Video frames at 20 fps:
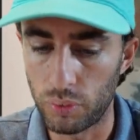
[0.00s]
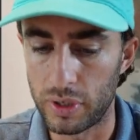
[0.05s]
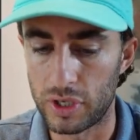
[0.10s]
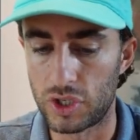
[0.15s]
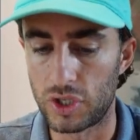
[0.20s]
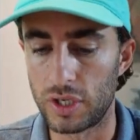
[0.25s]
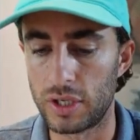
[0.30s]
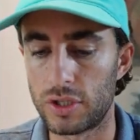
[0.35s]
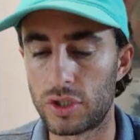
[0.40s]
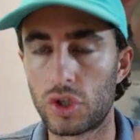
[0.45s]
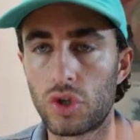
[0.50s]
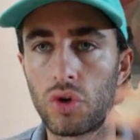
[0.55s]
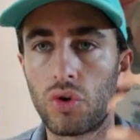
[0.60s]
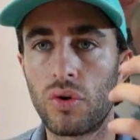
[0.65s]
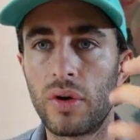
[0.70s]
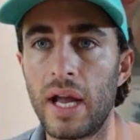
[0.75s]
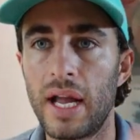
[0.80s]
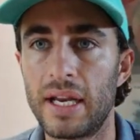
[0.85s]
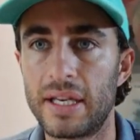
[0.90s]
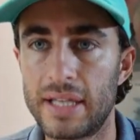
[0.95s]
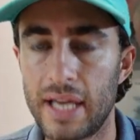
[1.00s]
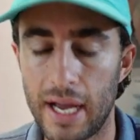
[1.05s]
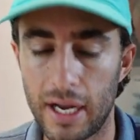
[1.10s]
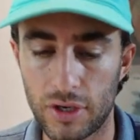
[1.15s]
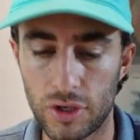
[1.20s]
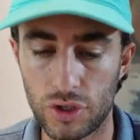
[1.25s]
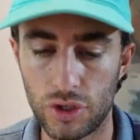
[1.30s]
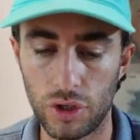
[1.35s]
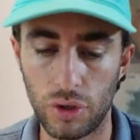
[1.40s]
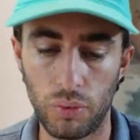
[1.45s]
which is create
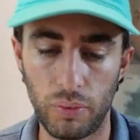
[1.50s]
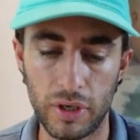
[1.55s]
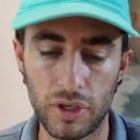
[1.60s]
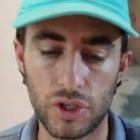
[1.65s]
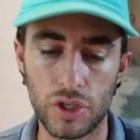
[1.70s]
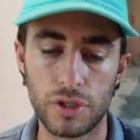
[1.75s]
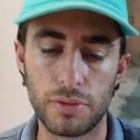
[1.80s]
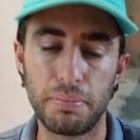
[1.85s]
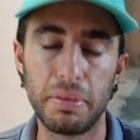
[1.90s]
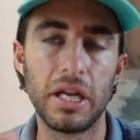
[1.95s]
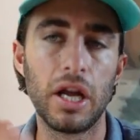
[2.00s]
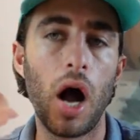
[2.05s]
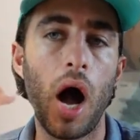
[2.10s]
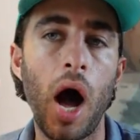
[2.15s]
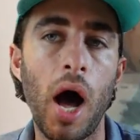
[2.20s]
texture, which is be